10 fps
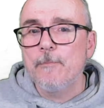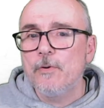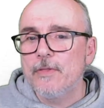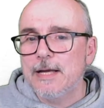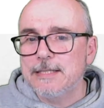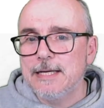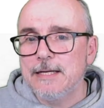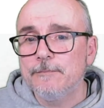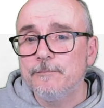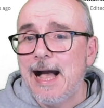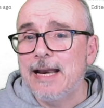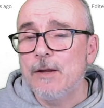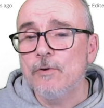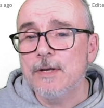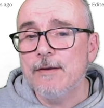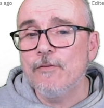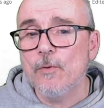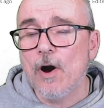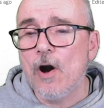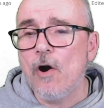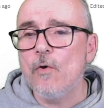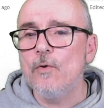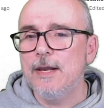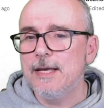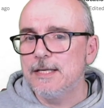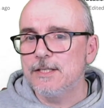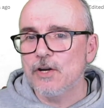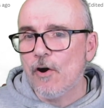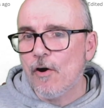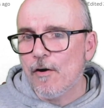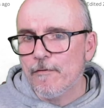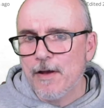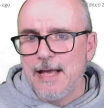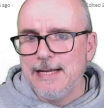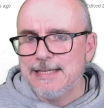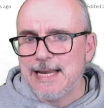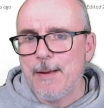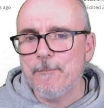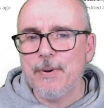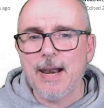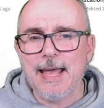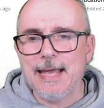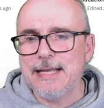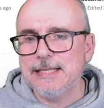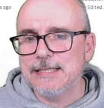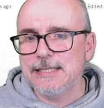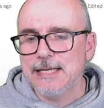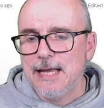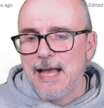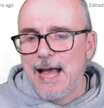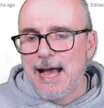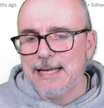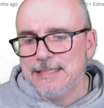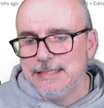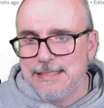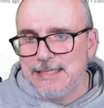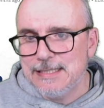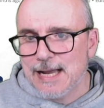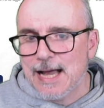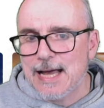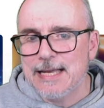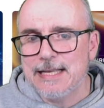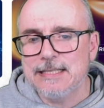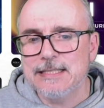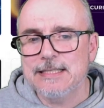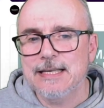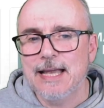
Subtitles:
put that in, and it will give you a whole list of templates and designs,